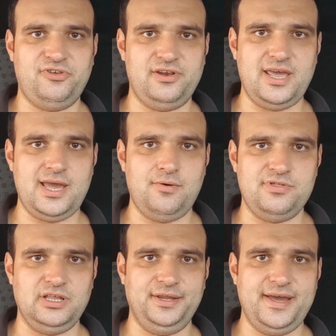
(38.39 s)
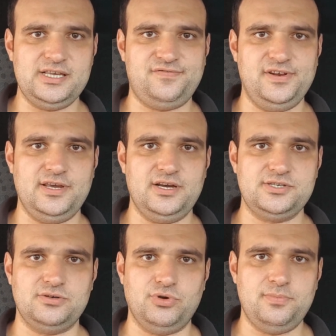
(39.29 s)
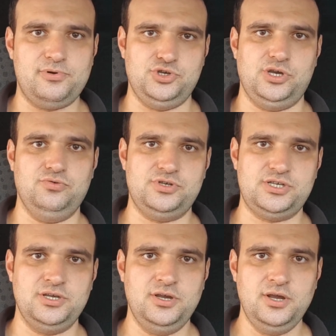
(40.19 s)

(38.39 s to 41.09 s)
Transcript: to date with the latest videos that we produce.